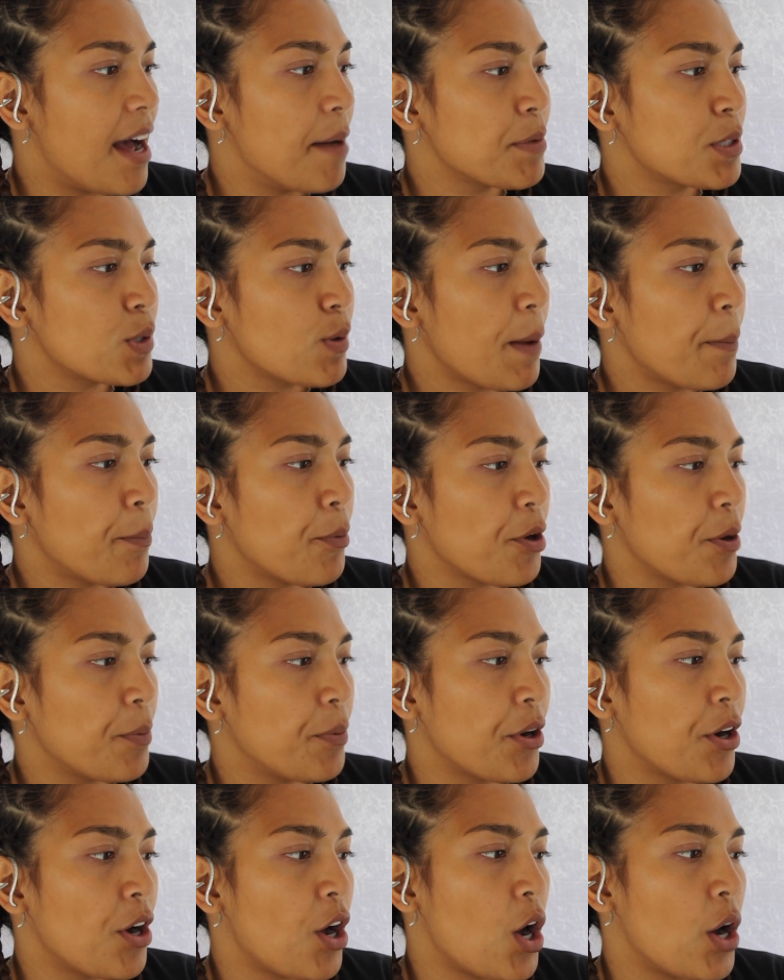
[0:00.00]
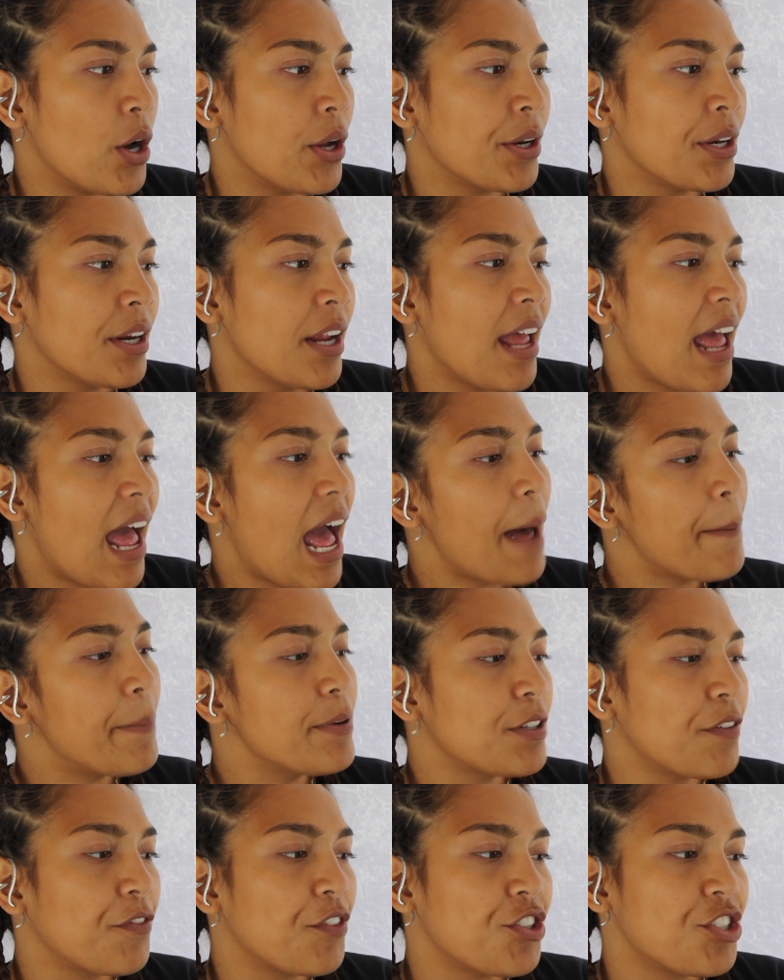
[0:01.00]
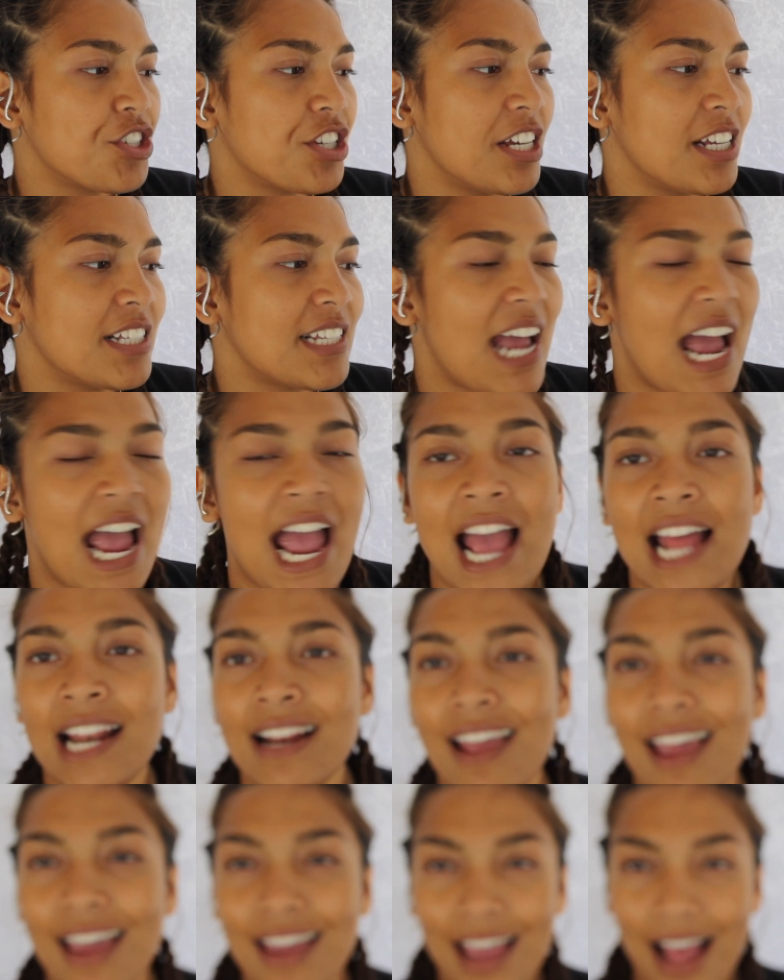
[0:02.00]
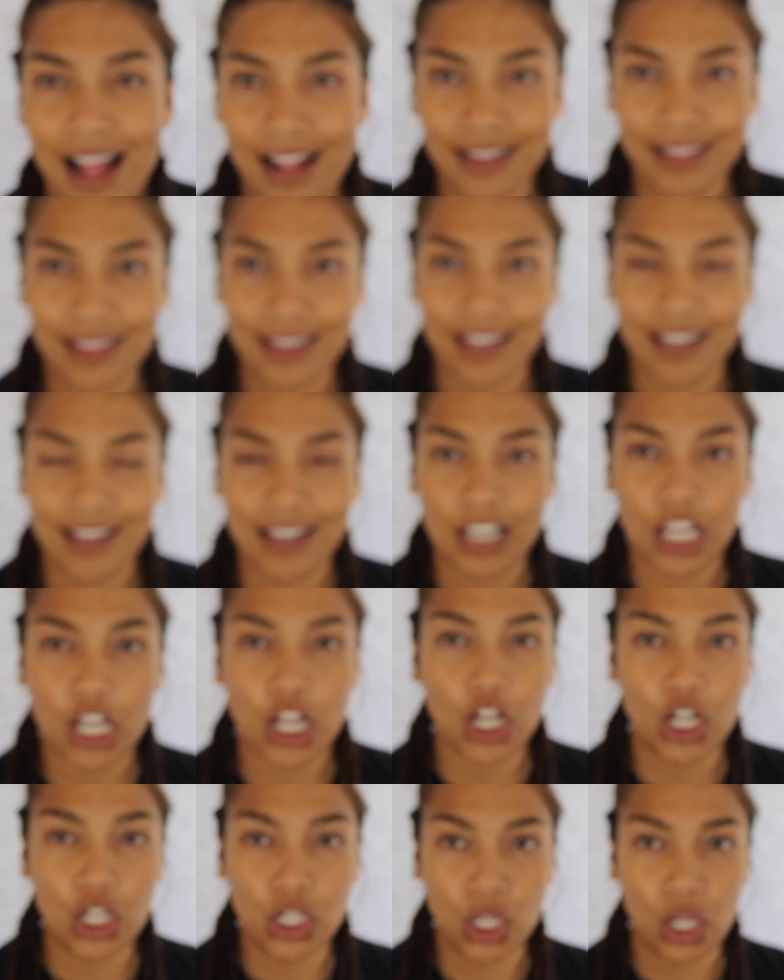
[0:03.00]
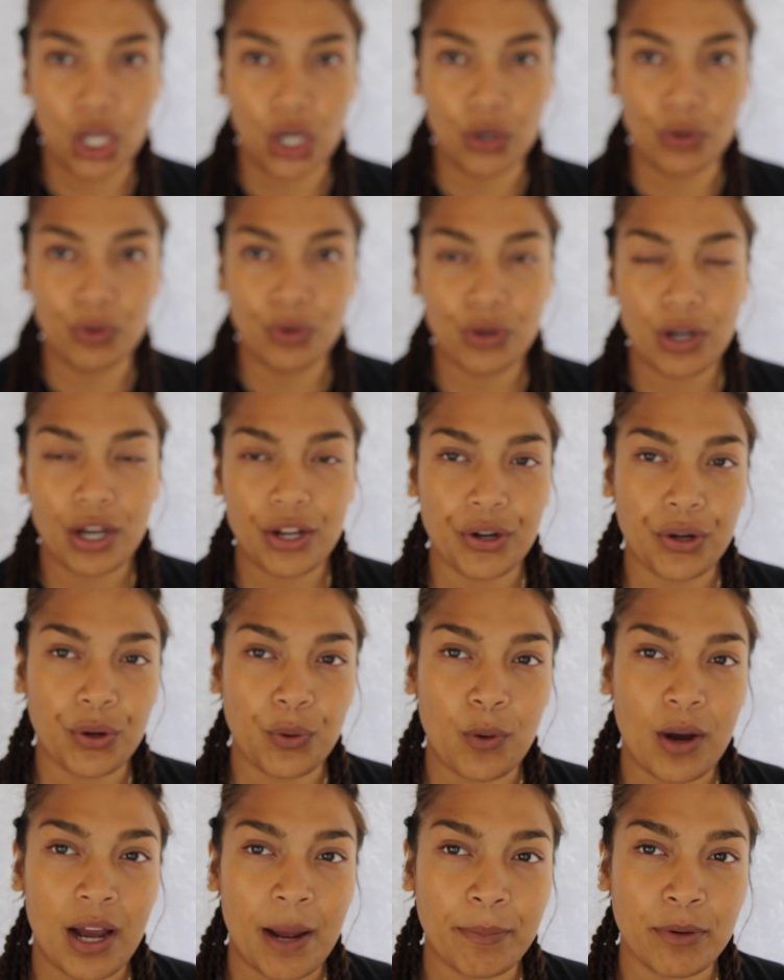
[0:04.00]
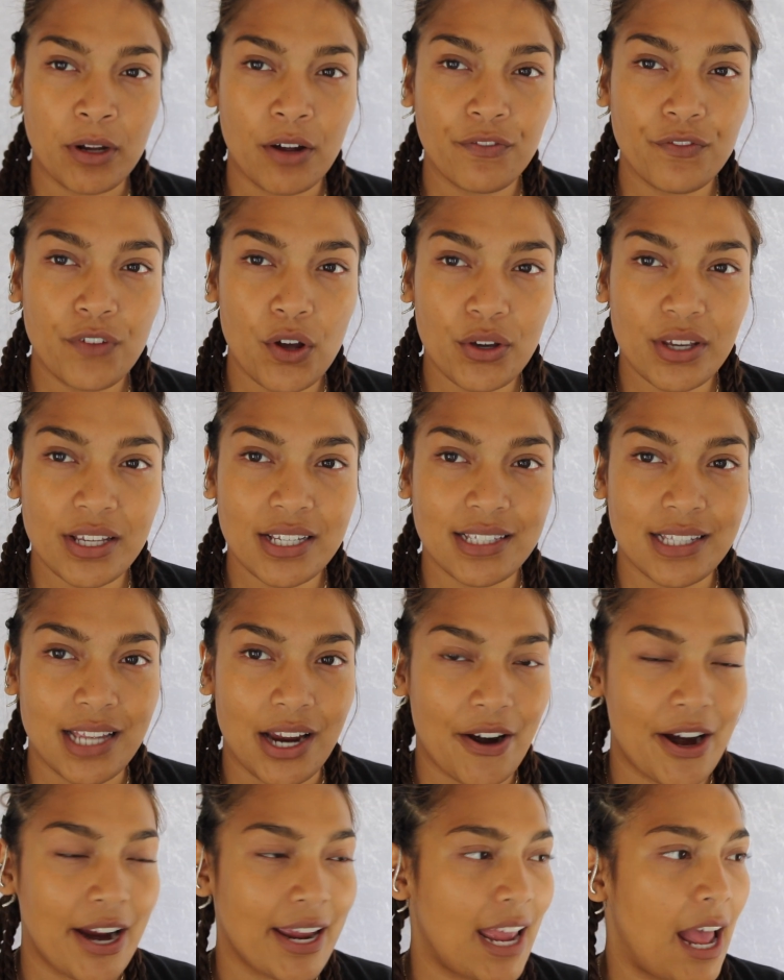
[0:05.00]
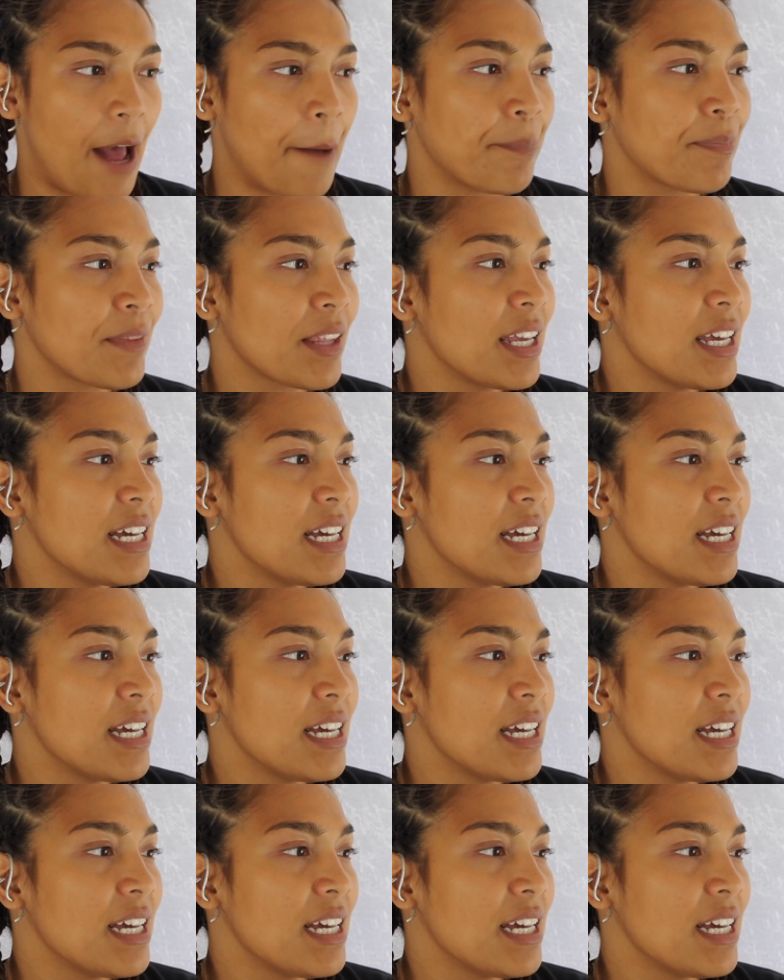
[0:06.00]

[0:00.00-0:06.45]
Swipe Bora Bora on apples of your cheeks and a healthy glow. I don't know why I'm not focused. There I am.